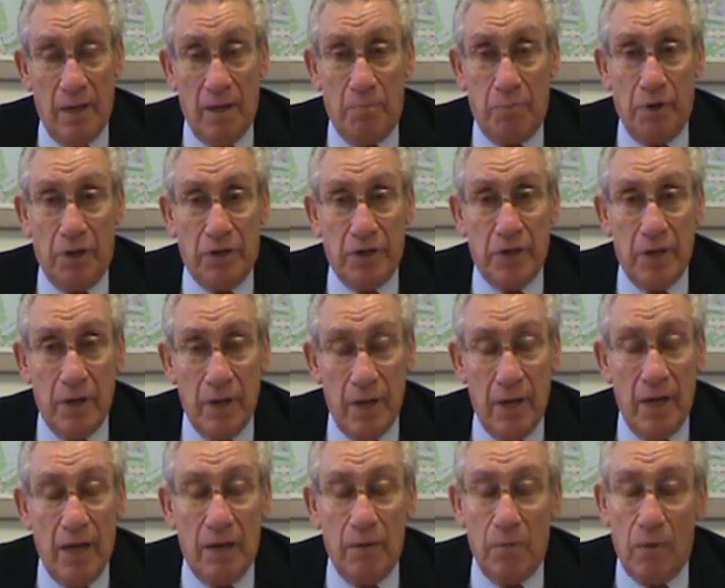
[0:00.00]
But
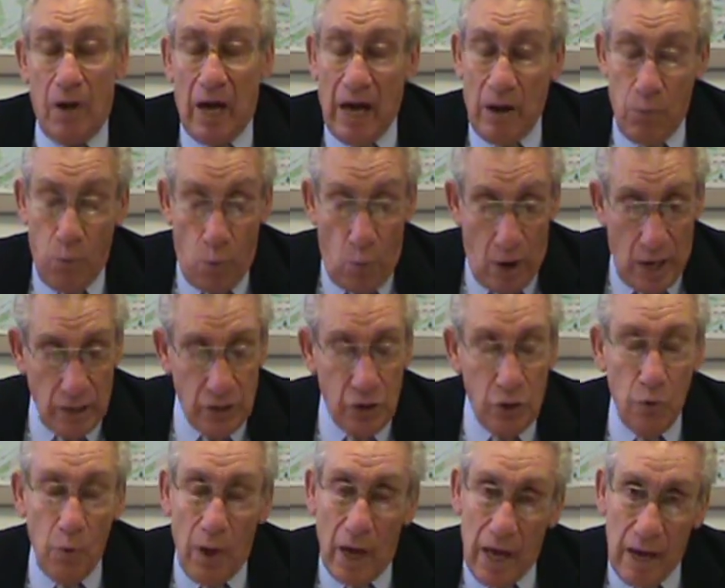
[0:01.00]
I want
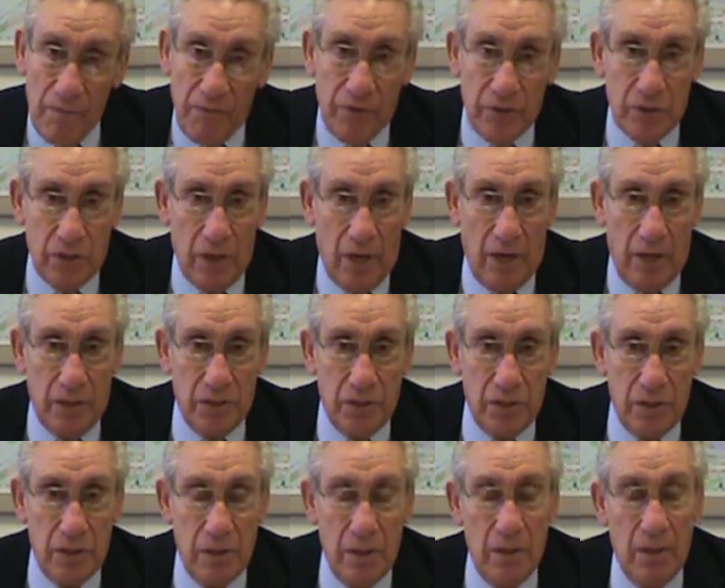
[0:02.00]
to
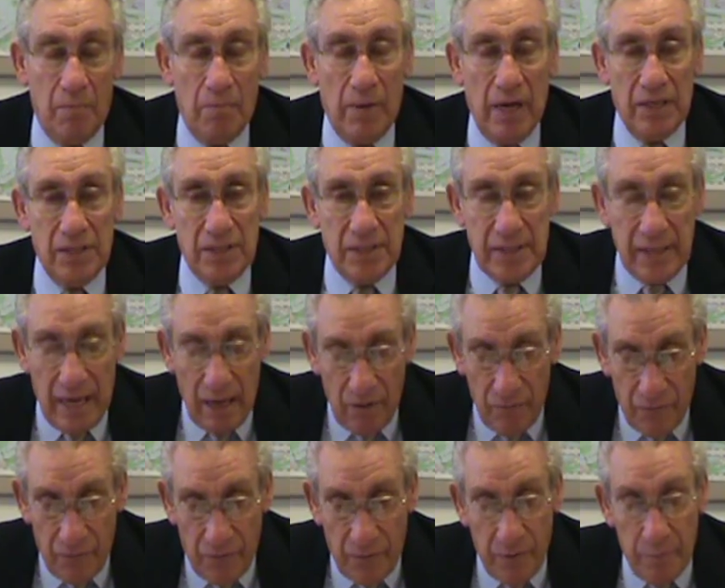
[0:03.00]
emphasize
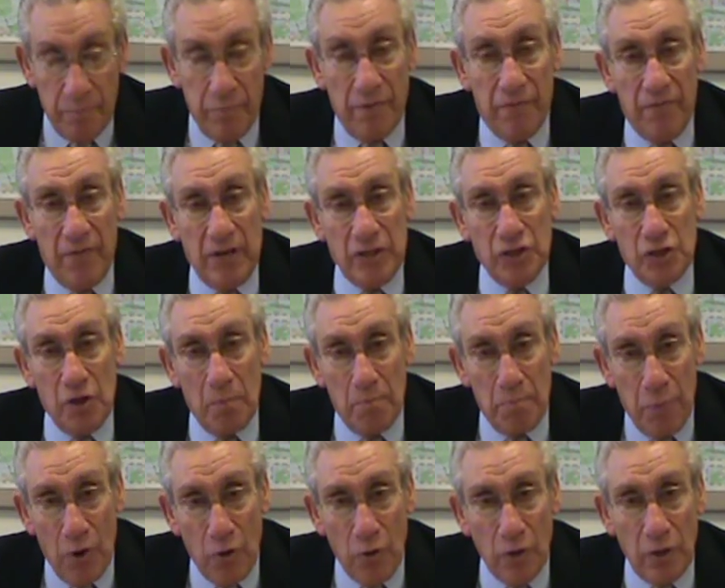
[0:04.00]
myself, Professor
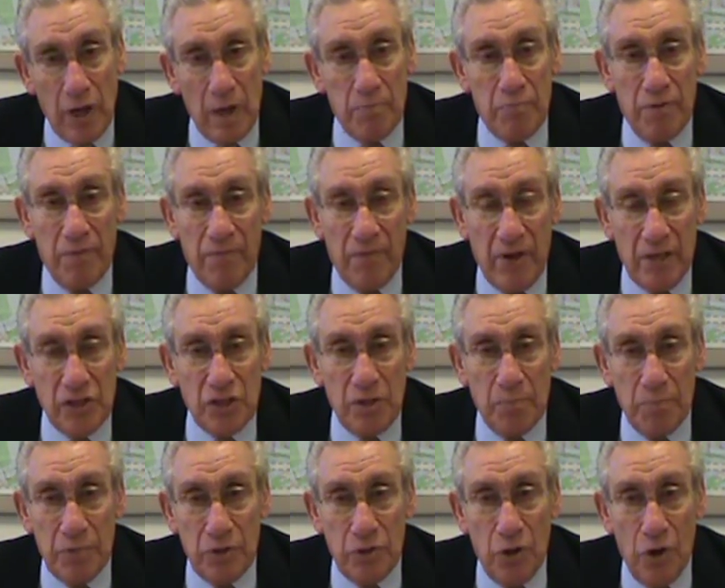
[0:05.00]
Burke and Professor
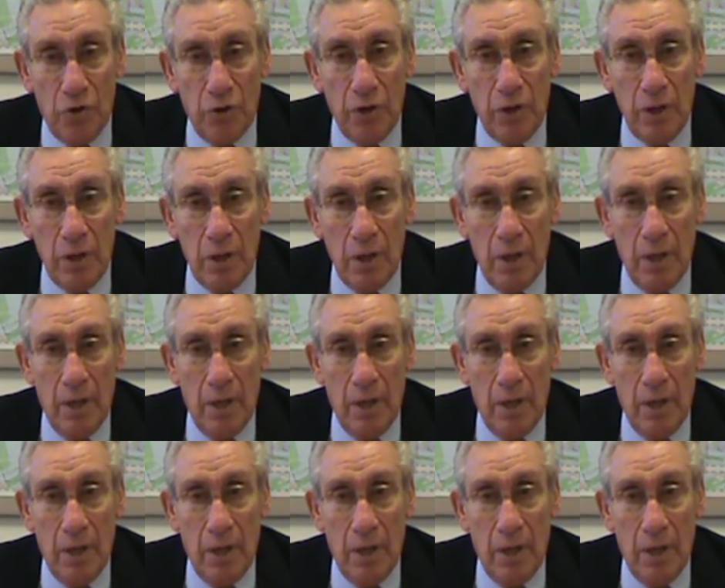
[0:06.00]
Bedota,